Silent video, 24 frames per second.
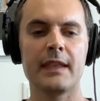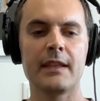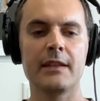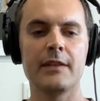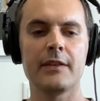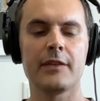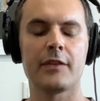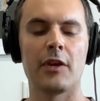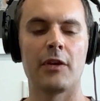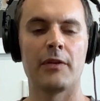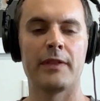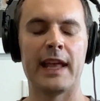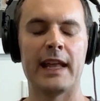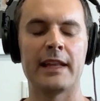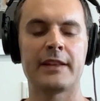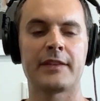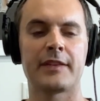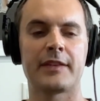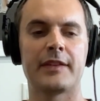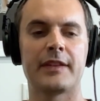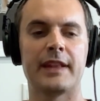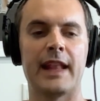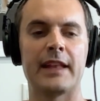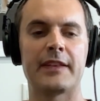So
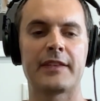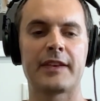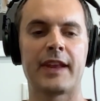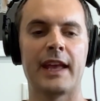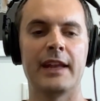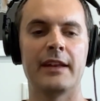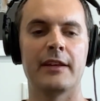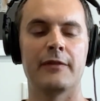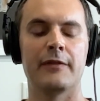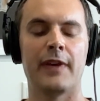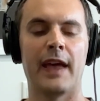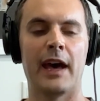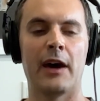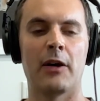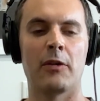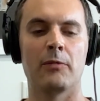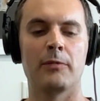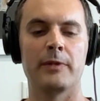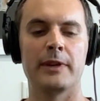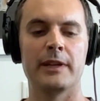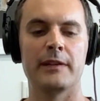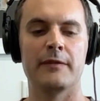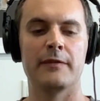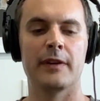that's kind of how
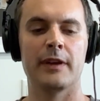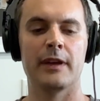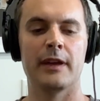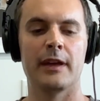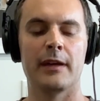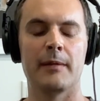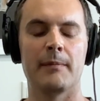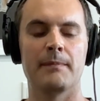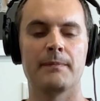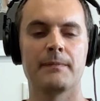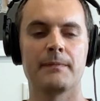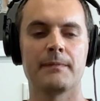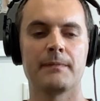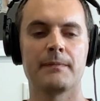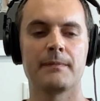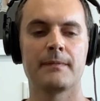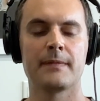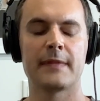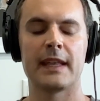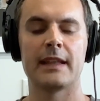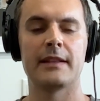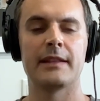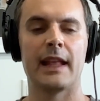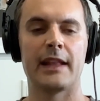we've
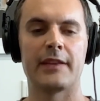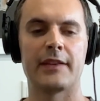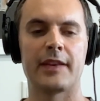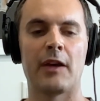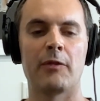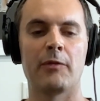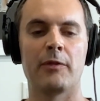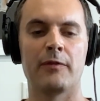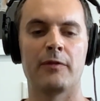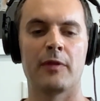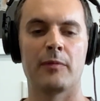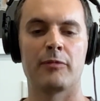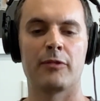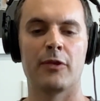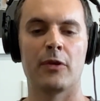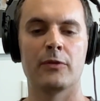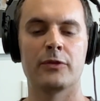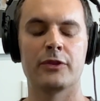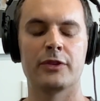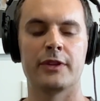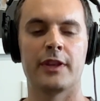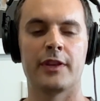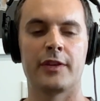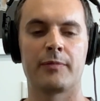
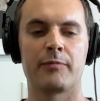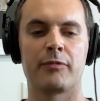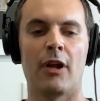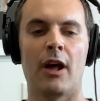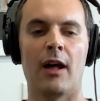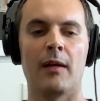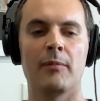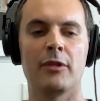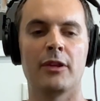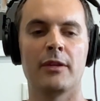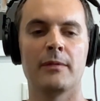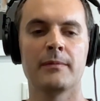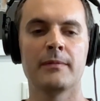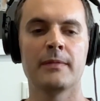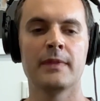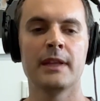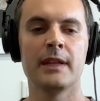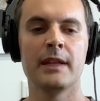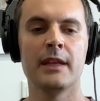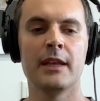approached this problem.